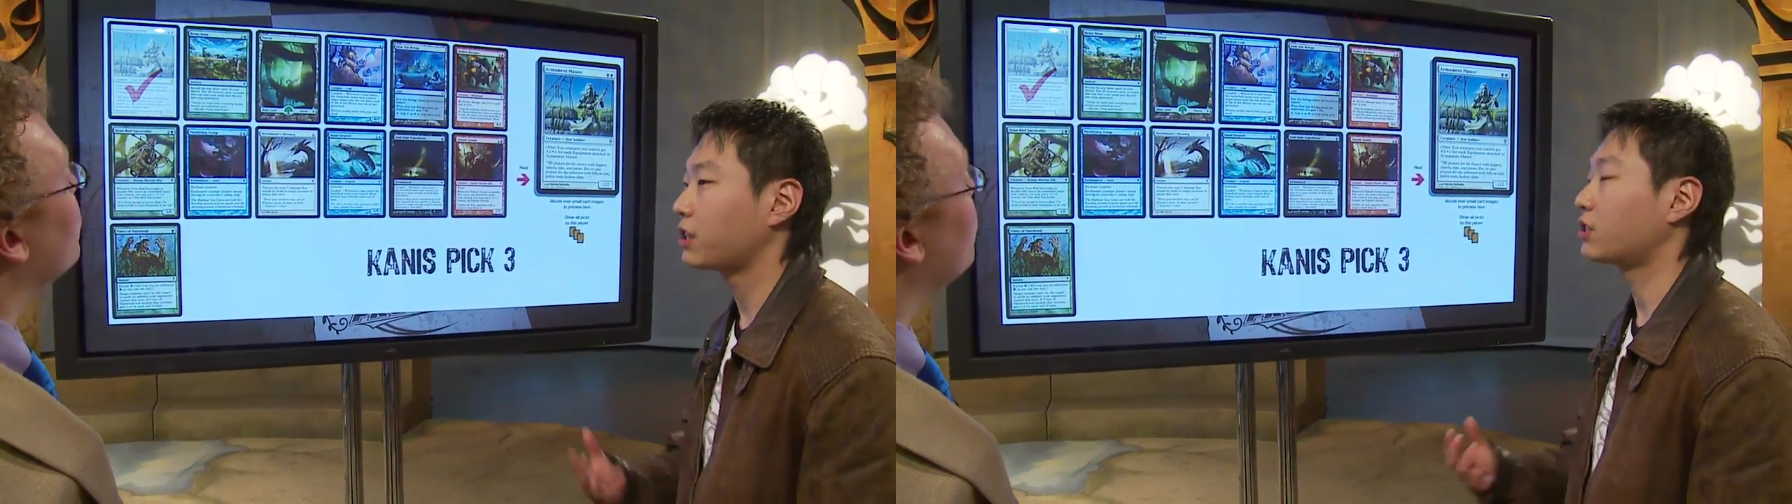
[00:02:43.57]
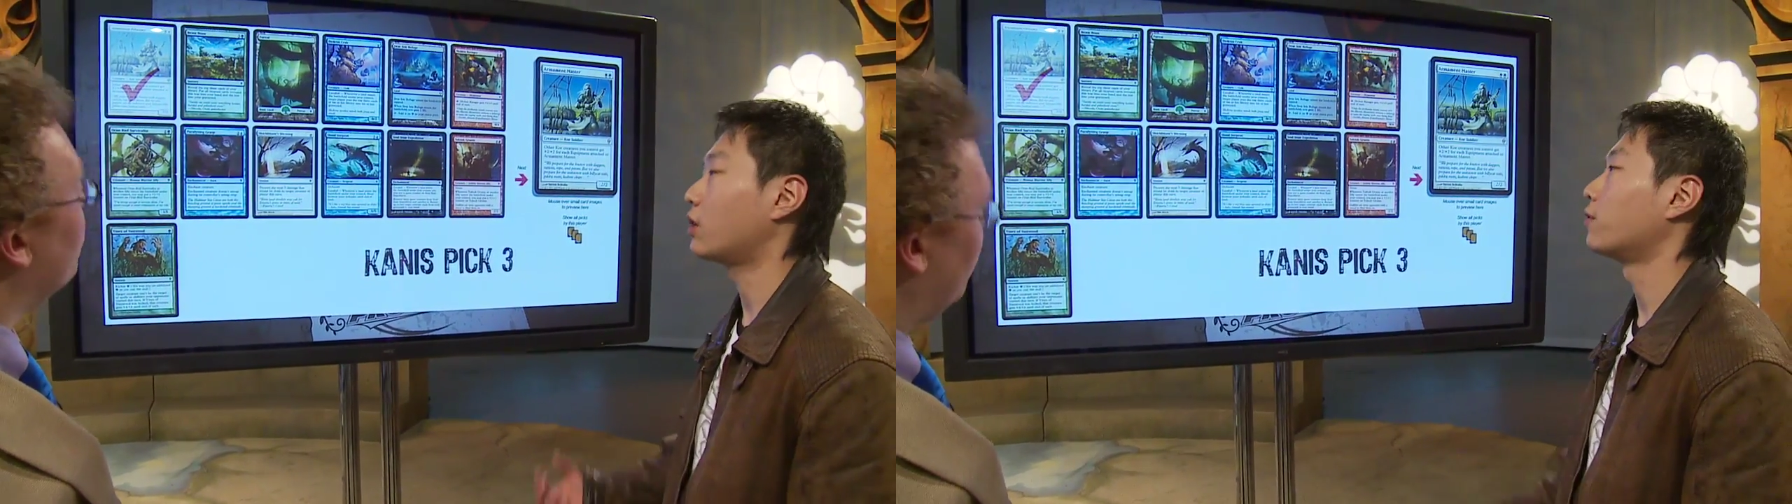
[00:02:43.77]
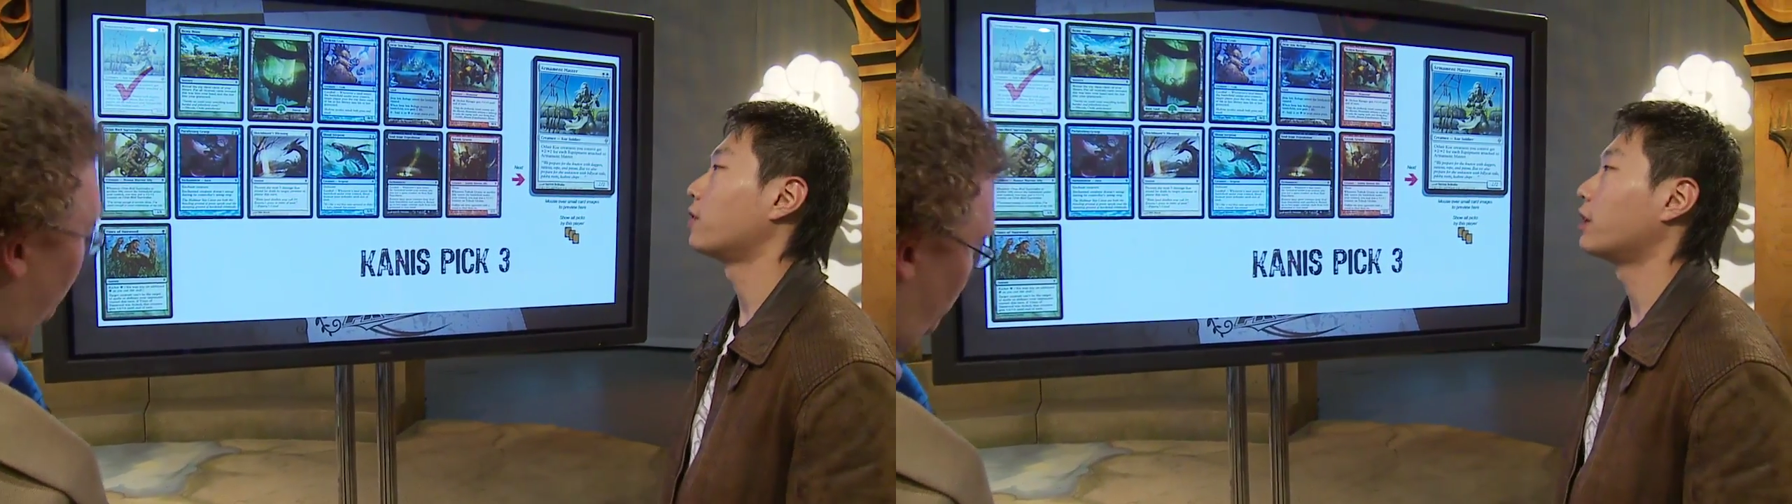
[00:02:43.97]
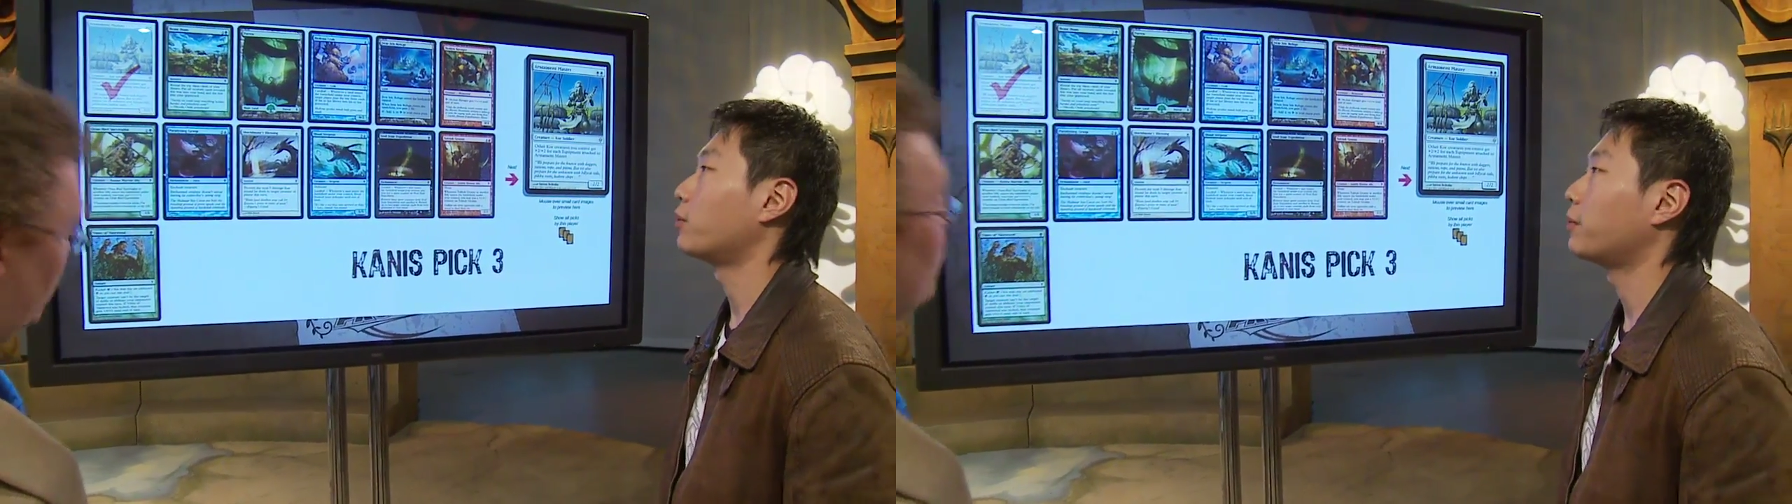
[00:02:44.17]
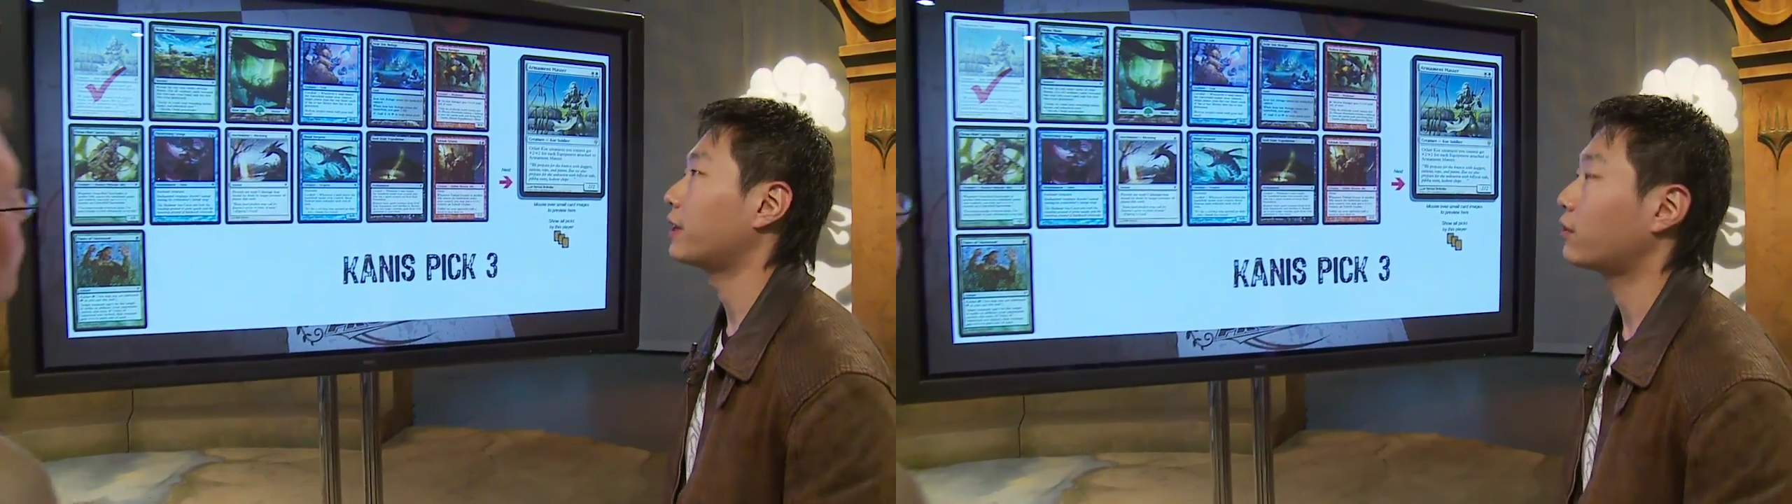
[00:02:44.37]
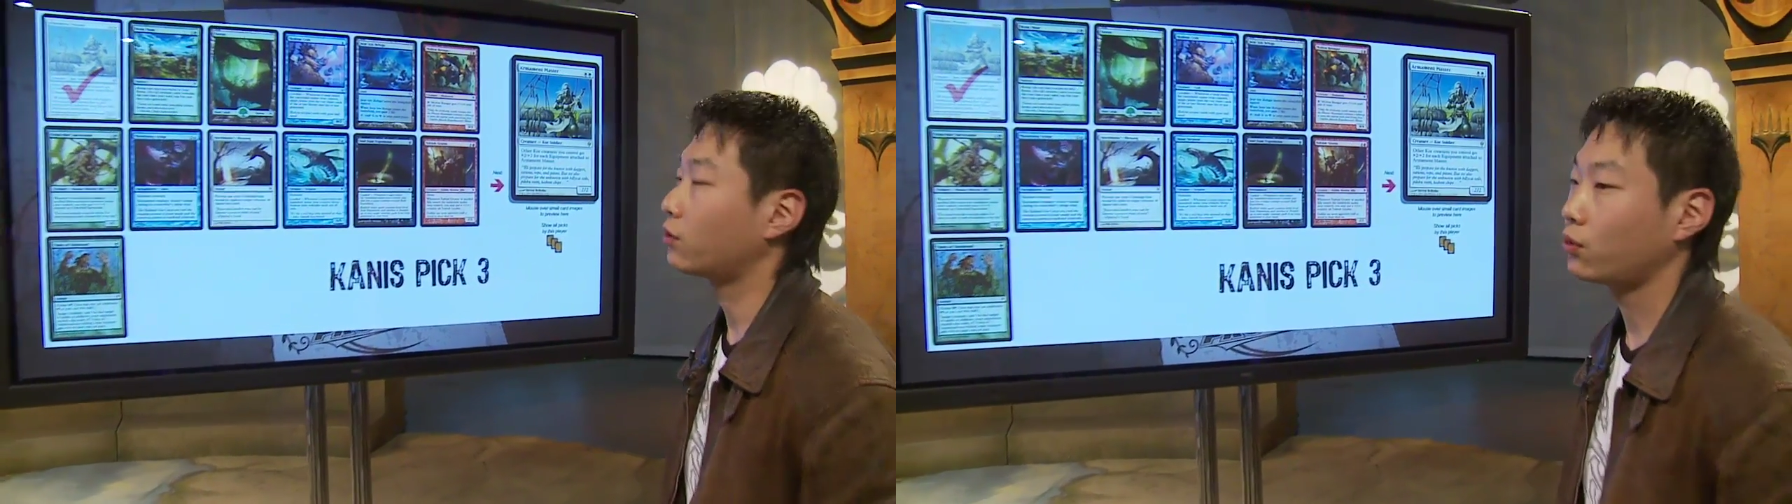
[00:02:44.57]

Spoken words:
myself a little bit